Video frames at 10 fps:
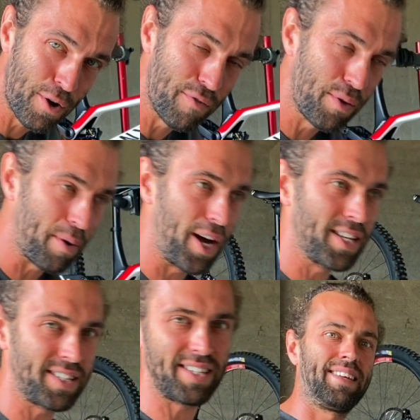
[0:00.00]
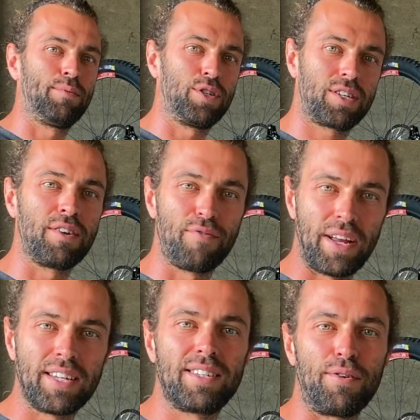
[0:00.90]
over the bars, was
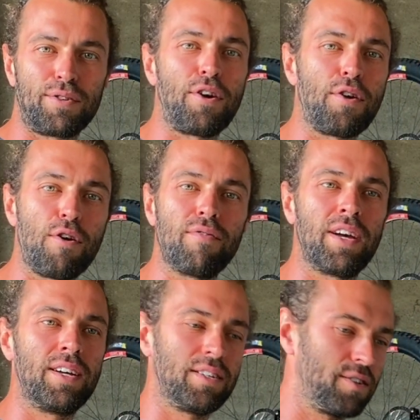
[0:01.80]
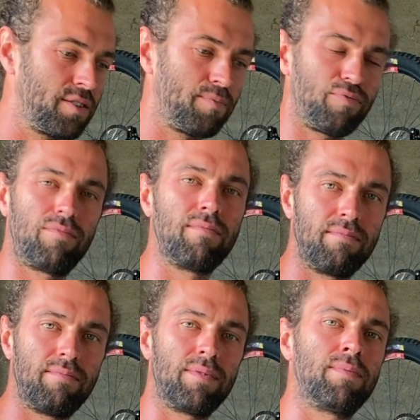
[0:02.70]
convinced I was going over and it just
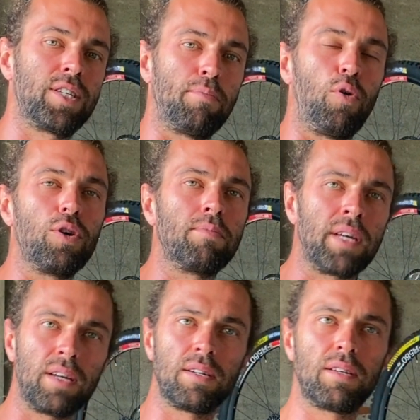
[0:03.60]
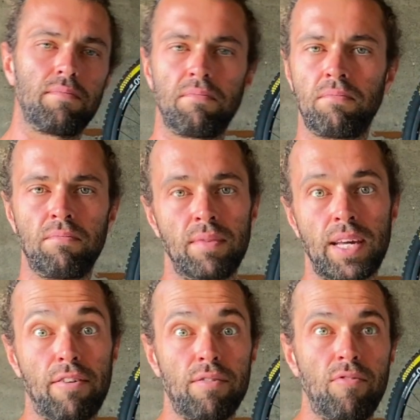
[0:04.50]
supported me and
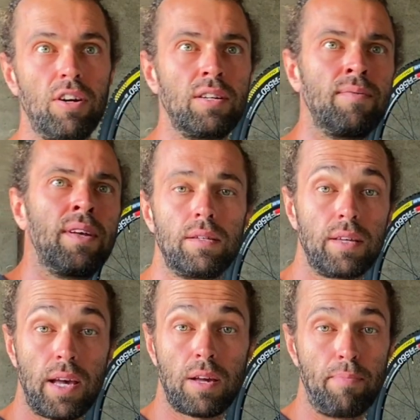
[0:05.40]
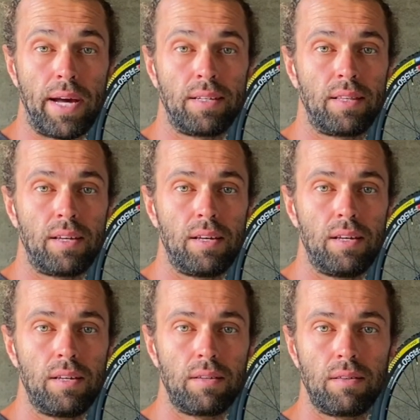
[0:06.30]
carried on riding. So yeah, compared to
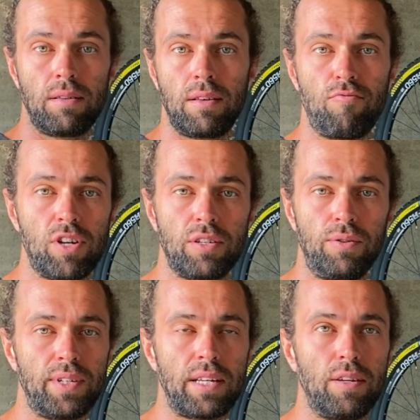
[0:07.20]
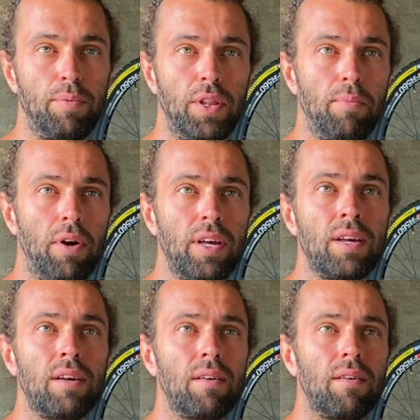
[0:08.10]
the original setup on the
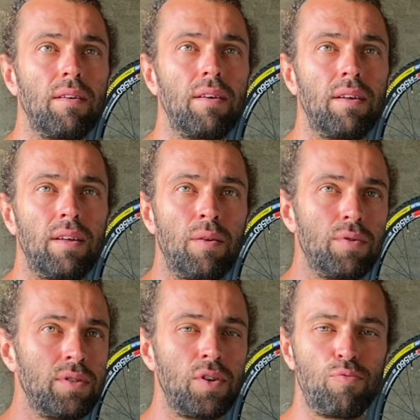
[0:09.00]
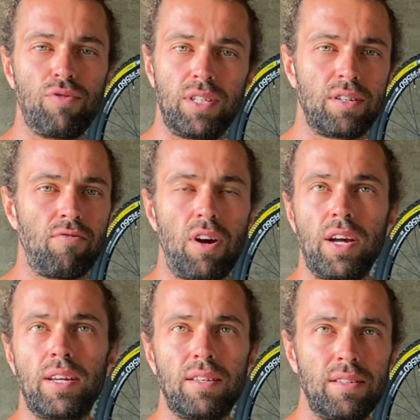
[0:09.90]
bike, it was super easy to
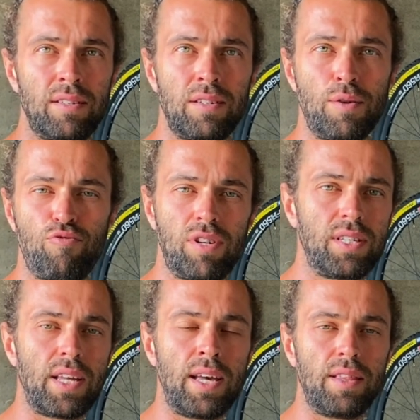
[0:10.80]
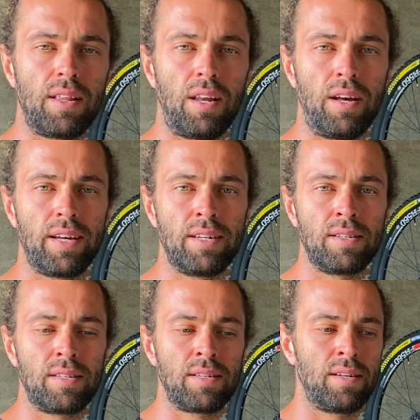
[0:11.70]
ride, super easy to hit the
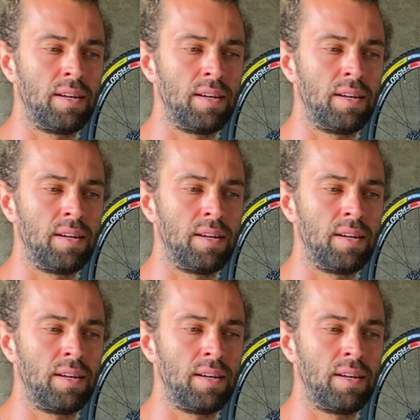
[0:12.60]
lines.